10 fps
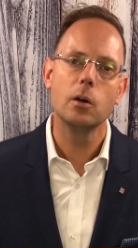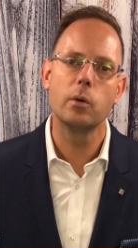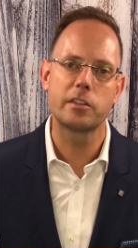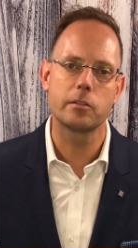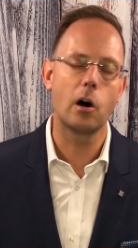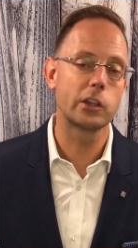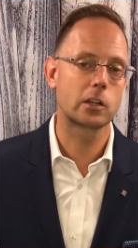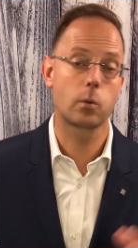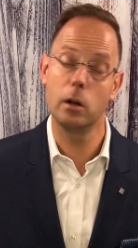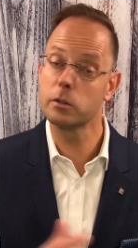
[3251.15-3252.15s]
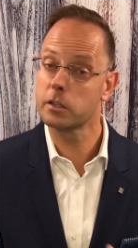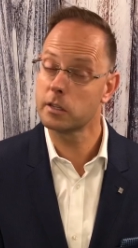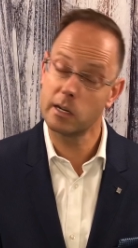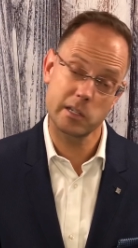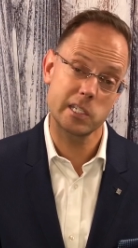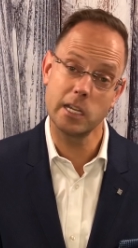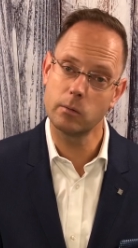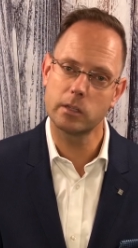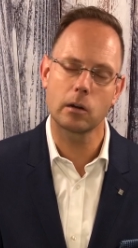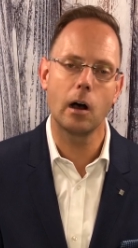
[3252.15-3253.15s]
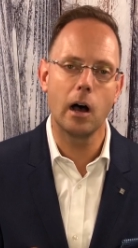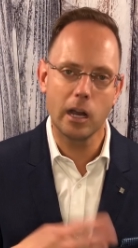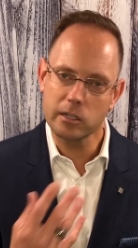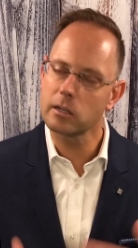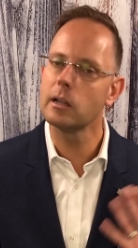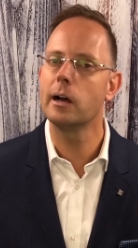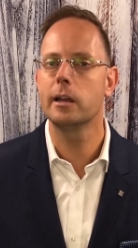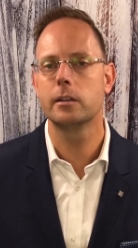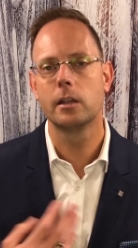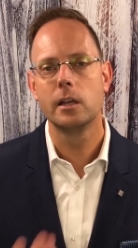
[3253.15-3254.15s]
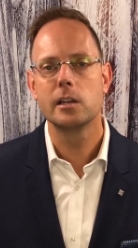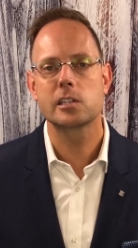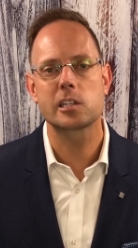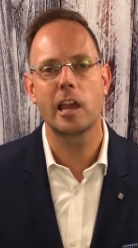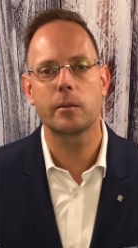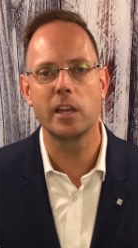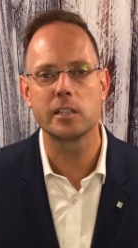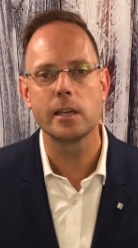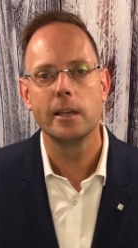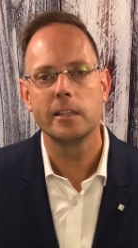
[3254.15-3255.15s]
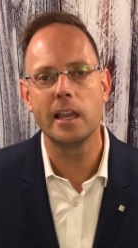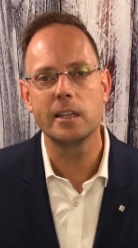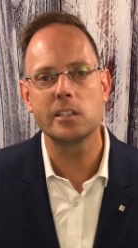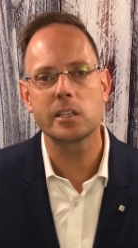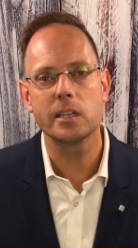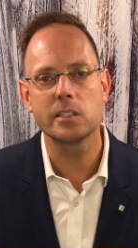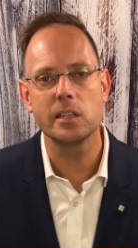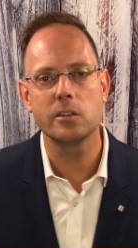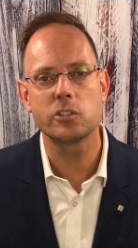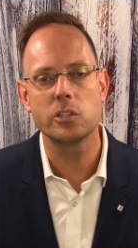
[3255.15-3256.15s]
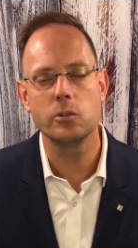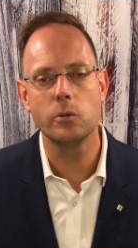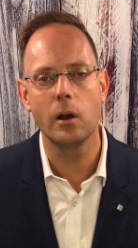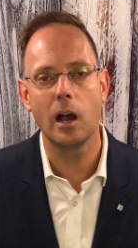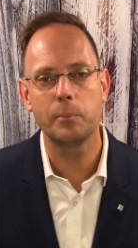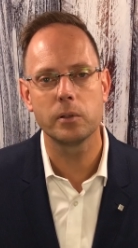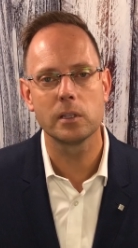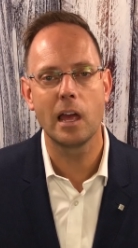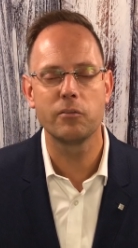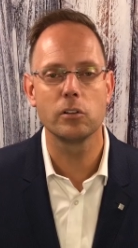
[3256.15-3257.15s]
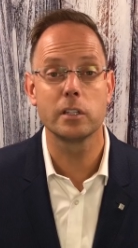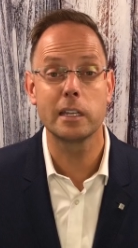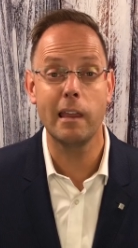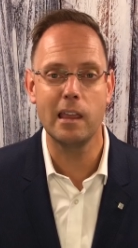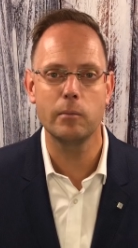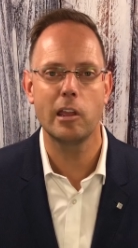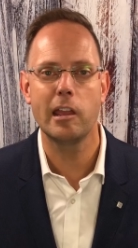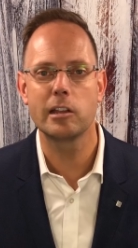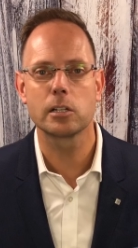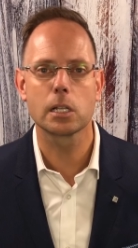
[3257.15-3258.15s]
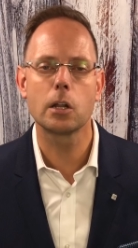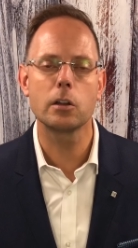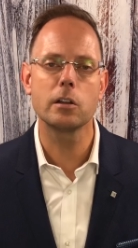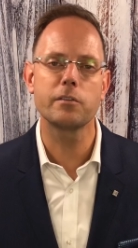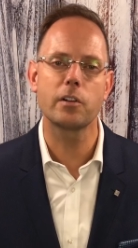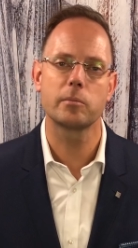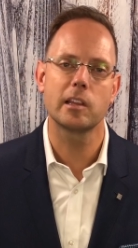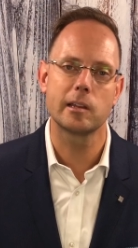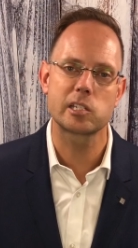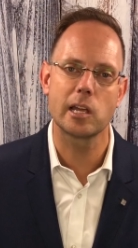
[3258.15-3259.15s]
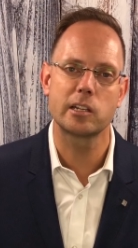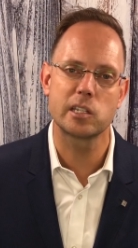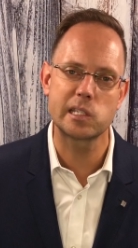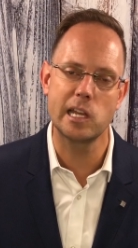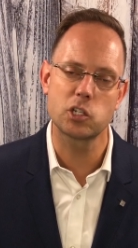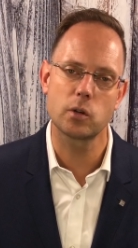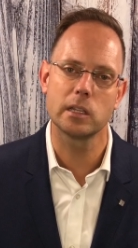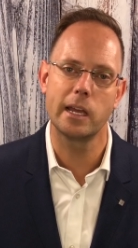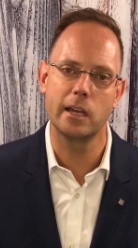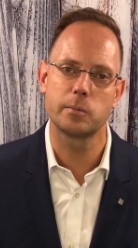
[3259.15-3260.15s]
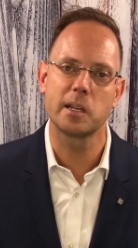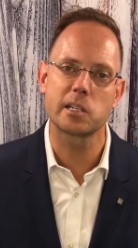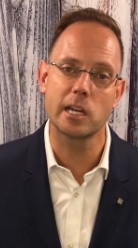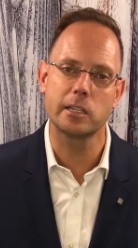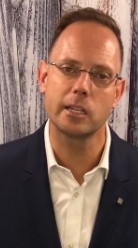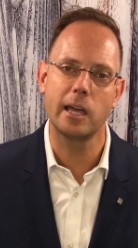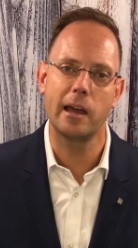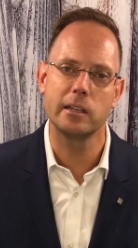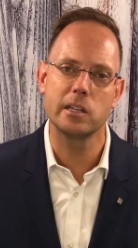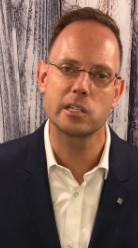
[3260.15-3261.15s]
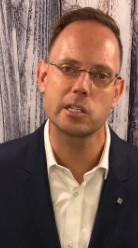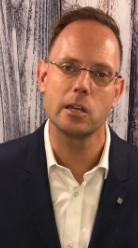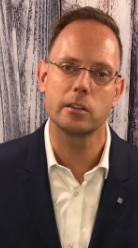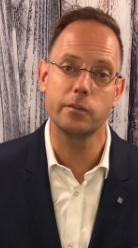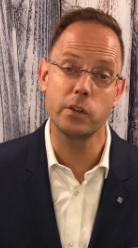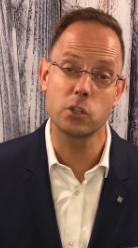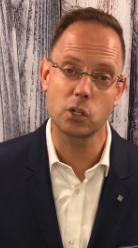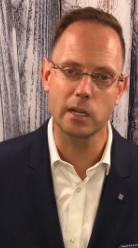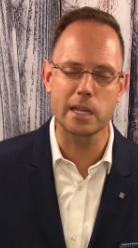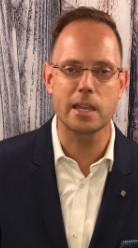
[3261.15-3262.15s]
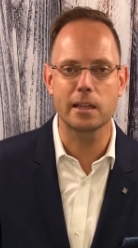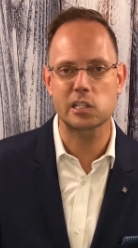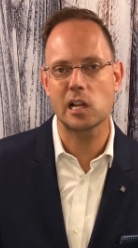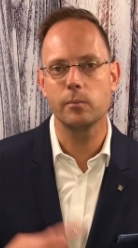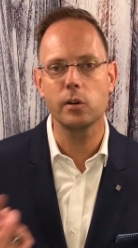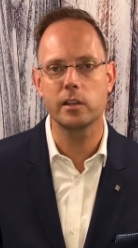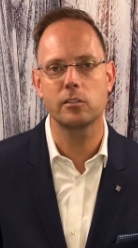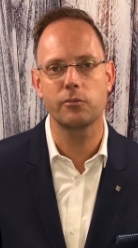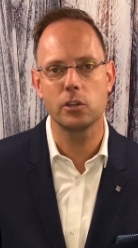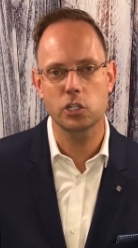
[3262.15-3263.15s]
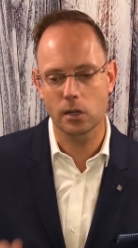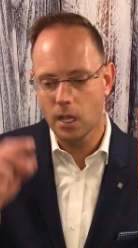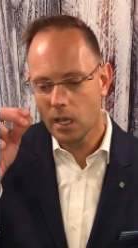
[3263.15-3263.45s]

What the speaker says: with all the growth they're seeing with their online segment, they need to continue to up-level the game and learn from things like Decentraland, because I think that is the future. And I think at some point in the future,